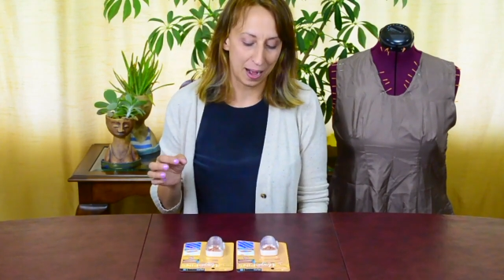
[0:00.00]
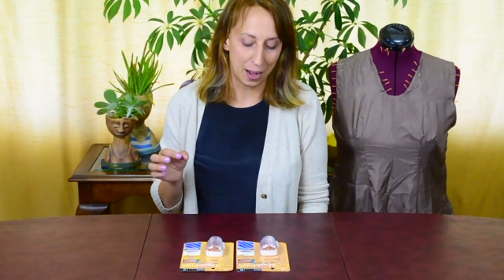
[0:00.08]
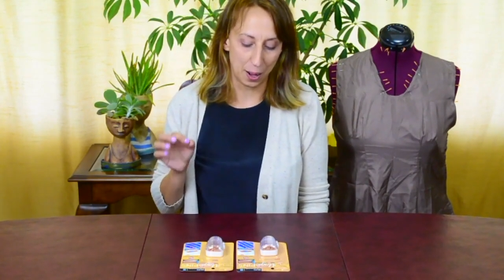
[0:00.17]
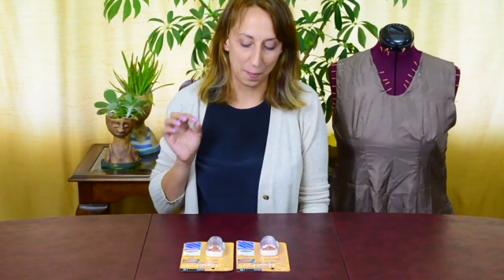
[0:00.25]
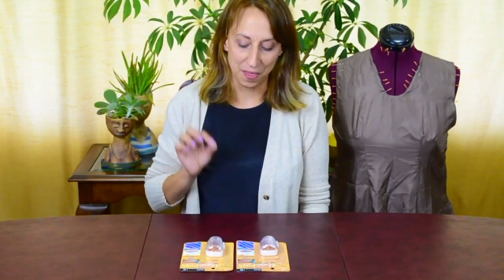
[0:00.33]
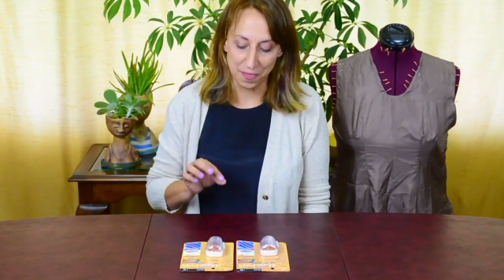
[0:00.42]

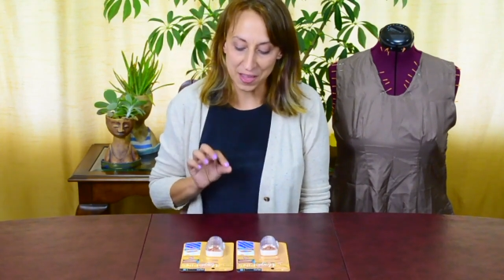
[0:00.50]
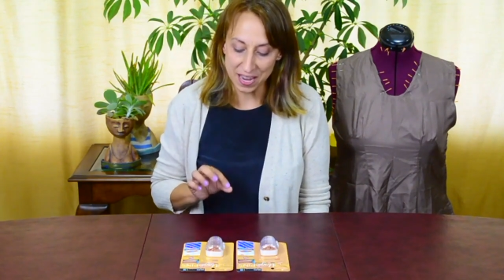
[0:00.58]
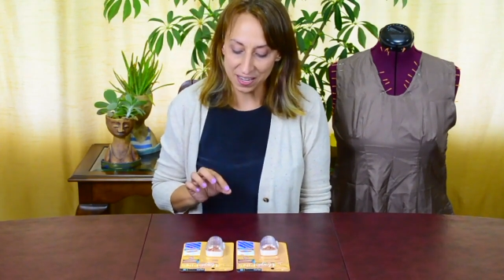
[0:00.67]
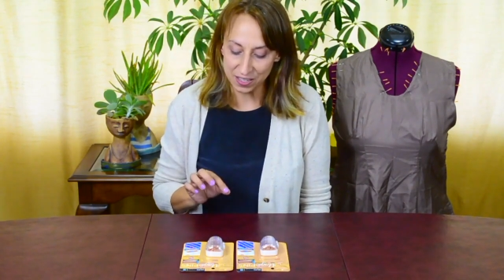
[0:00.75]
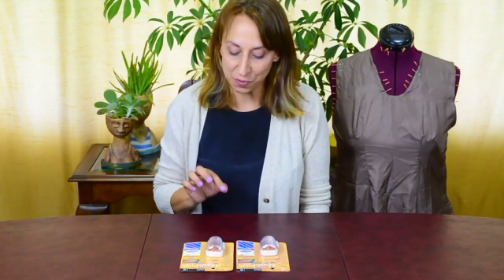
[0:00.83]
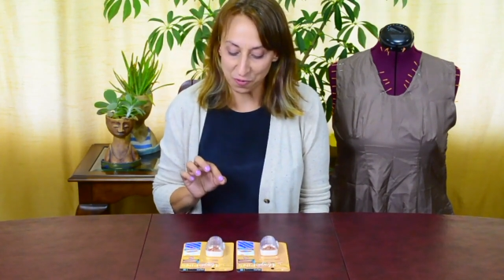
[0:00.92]
um, and
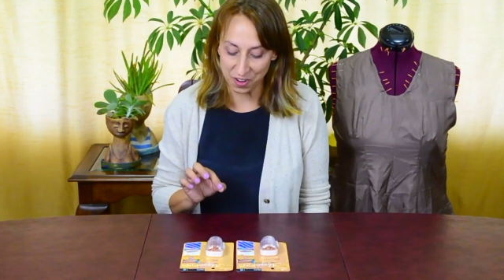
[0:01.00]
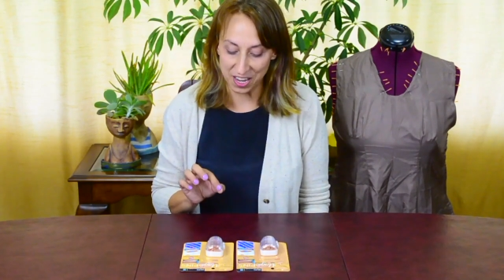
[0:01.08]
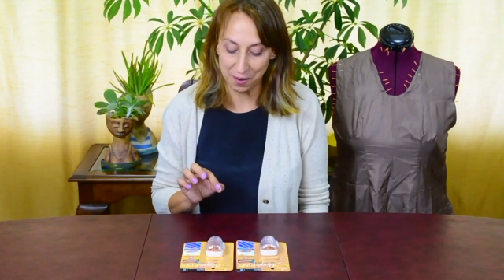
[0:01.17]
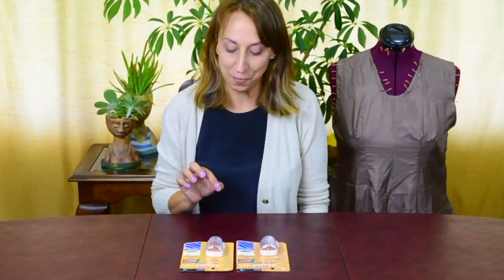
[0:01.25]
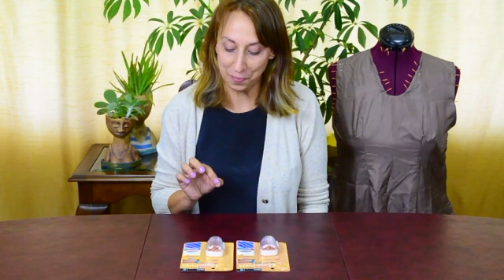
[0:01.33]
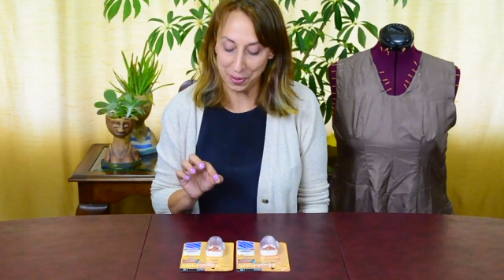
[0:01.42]
these
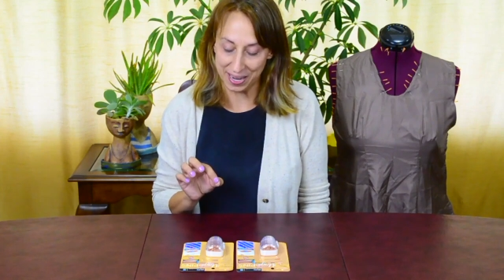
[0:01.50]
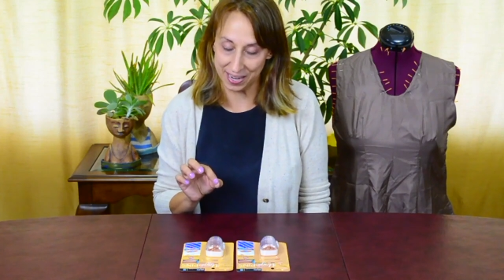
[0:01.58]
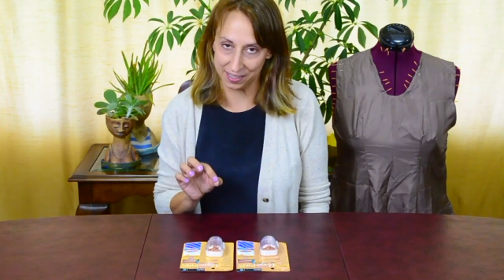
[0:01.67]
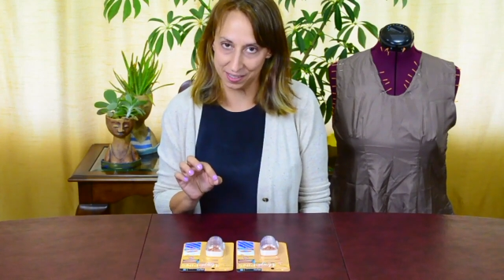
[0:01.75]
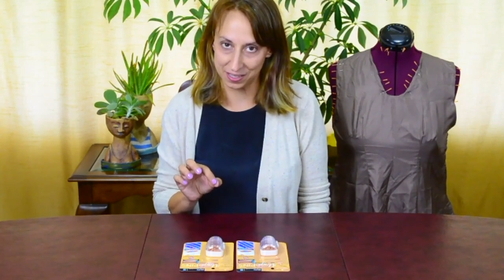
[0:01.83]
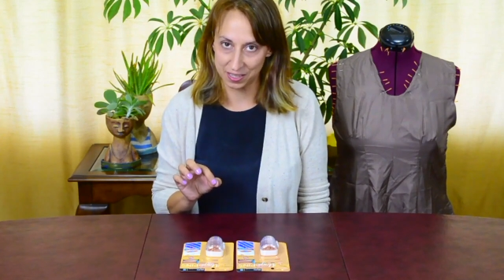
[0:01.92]
fit
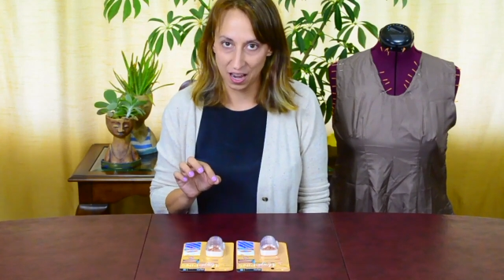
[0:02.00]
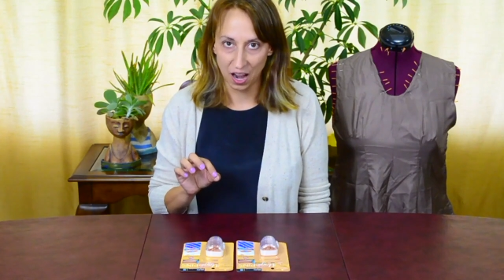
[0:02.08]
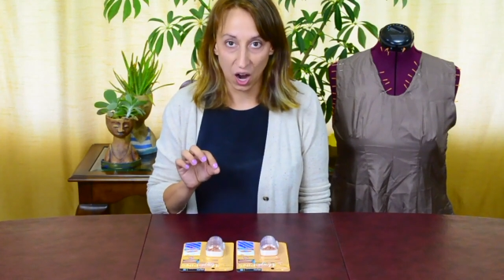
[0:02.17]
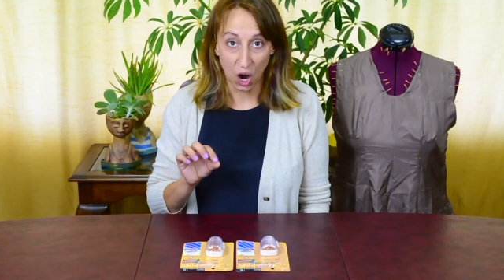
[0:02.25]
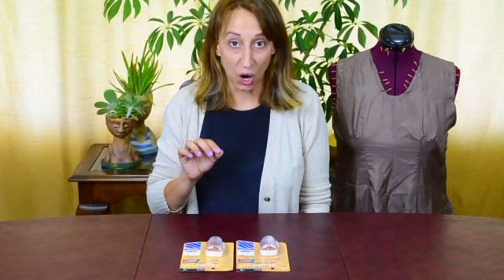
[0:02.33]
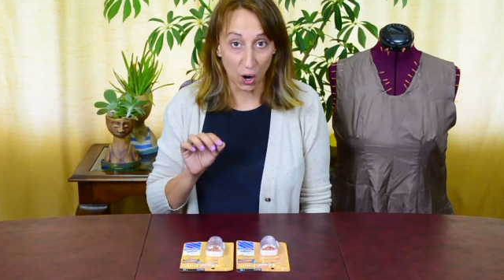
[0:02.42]
pins
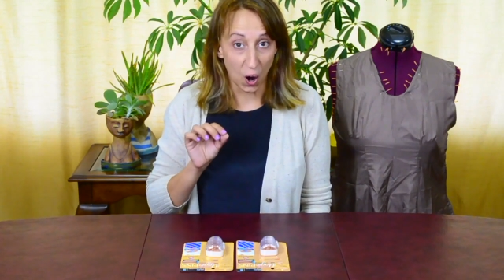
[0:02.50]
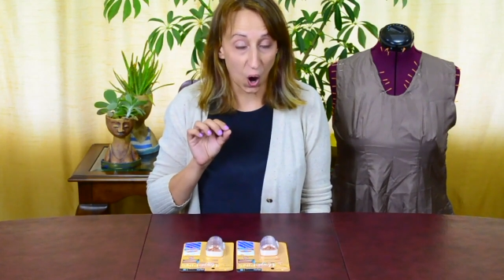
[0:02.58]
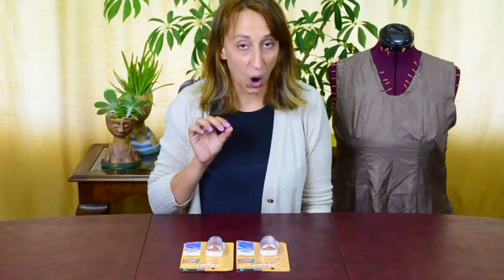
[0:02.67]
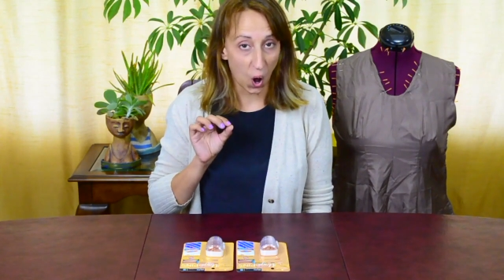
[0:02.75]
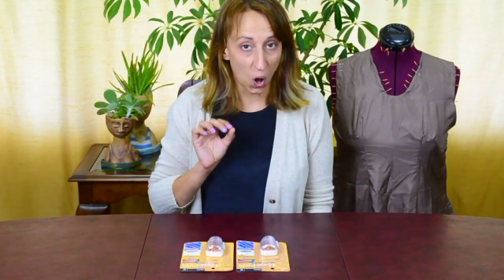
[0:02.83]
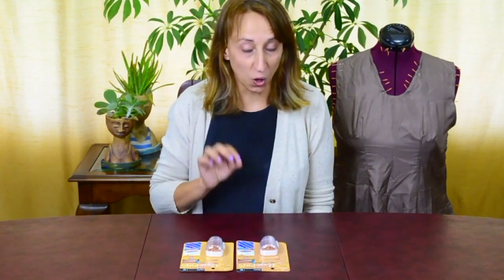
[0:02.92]
are
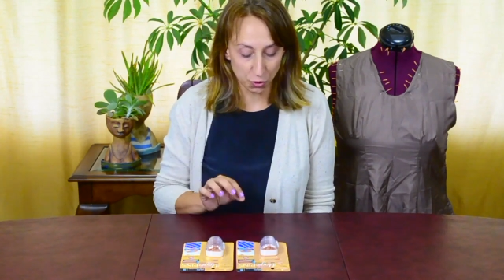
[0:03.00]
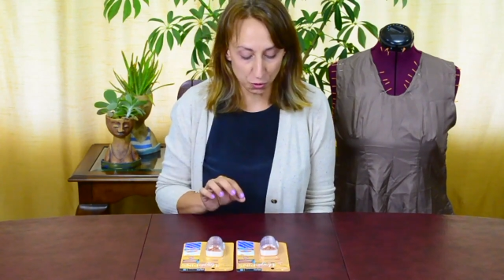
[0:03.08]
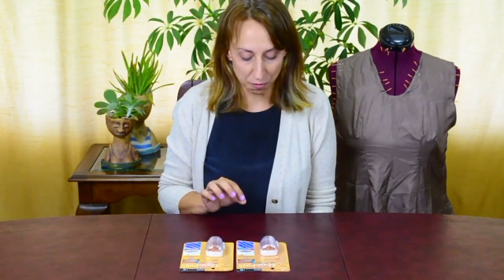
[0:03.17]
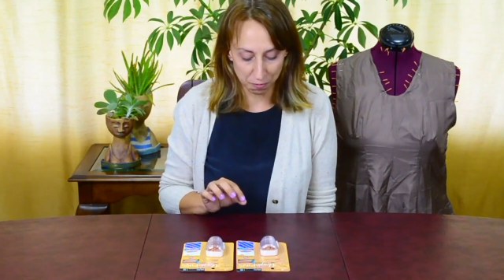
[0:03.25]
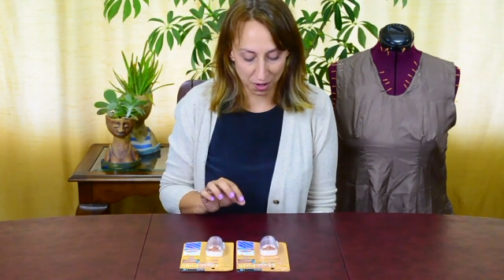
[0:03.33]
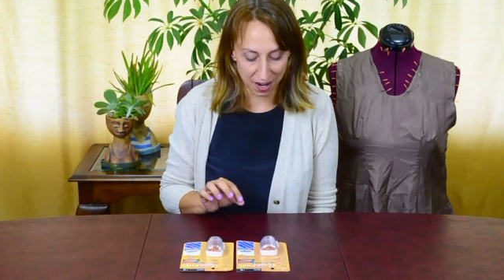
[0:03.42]

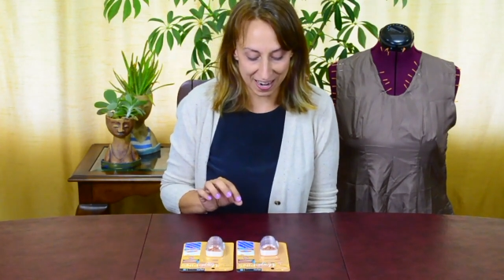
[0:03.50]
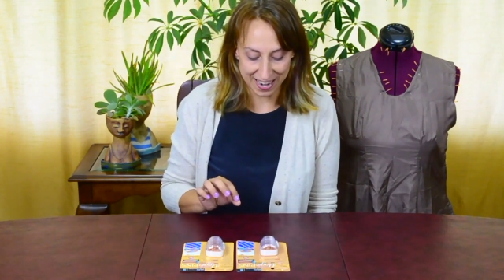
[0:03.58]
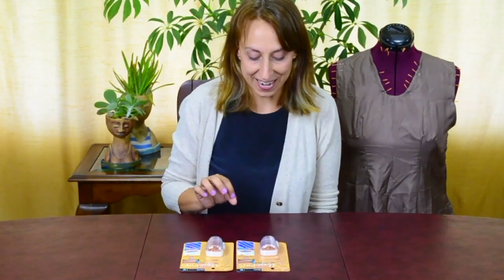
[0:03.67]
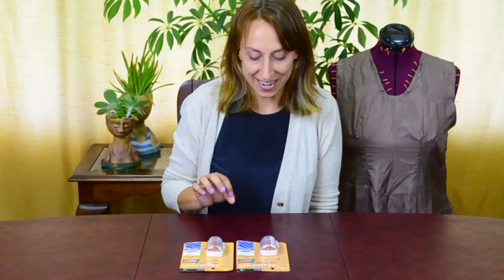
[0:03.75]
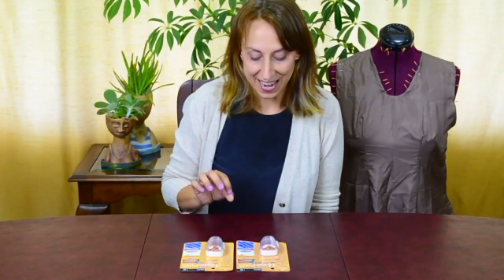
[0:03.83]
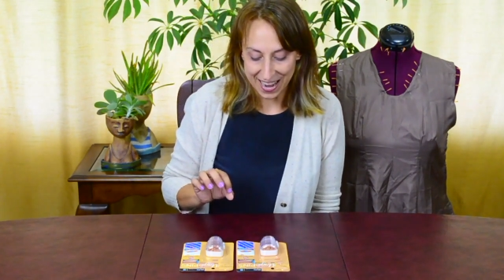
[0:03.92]
ultra
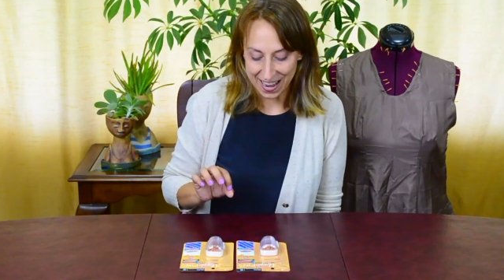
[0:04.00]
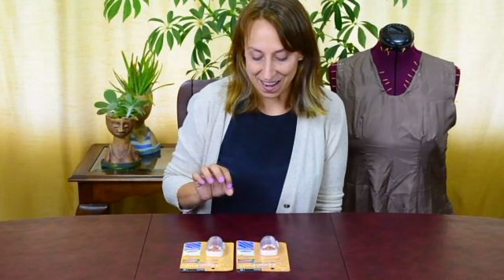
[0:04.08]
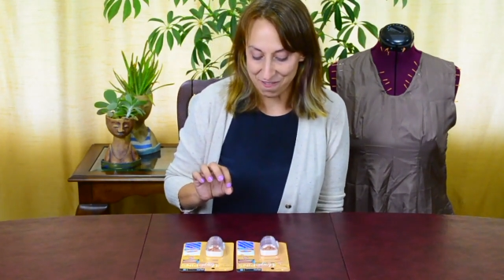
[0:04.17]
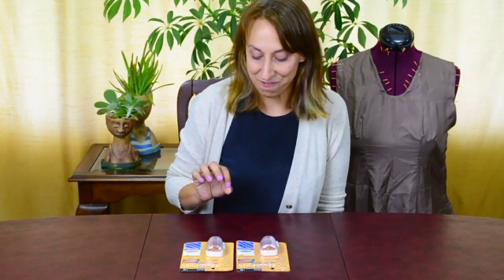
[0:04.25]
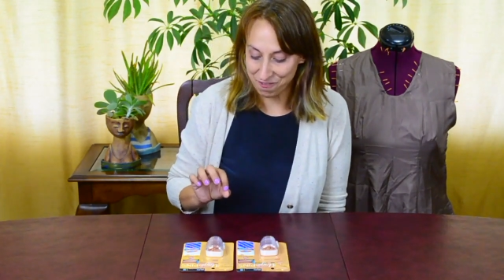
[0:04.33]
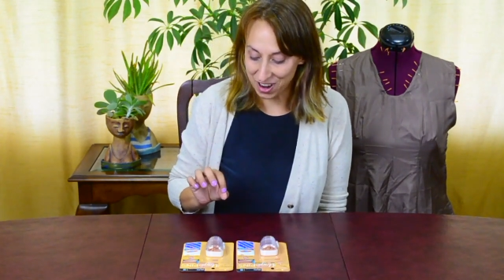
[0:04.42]
fine
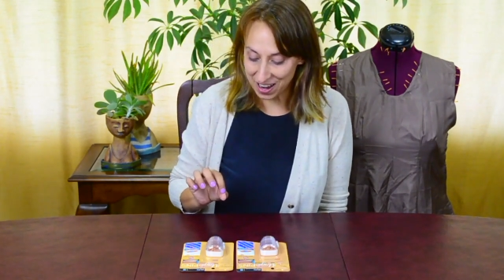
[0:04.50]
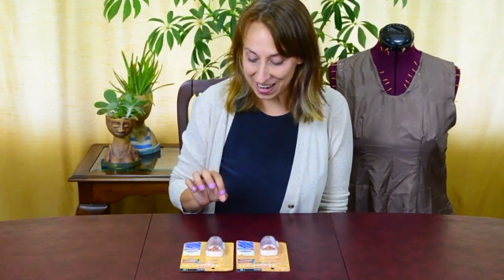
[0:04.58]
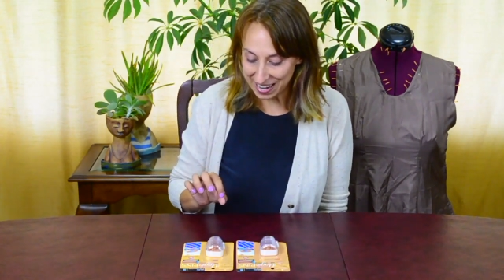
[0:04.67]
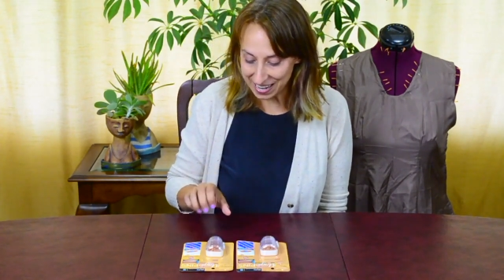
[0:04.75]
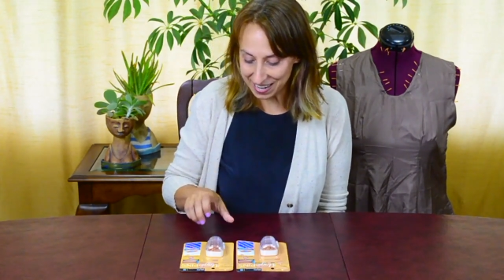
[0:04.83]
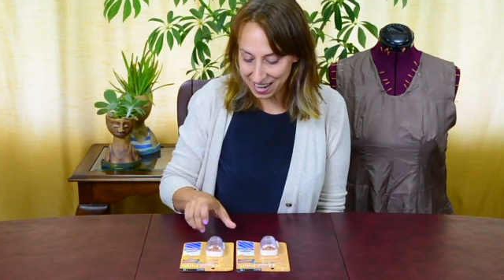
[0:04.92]
and
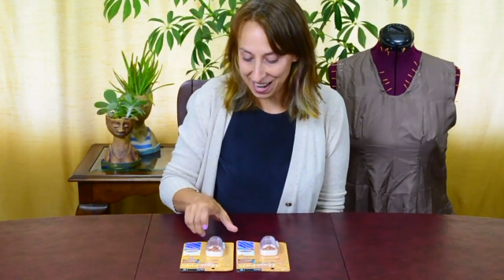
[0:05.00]
fine.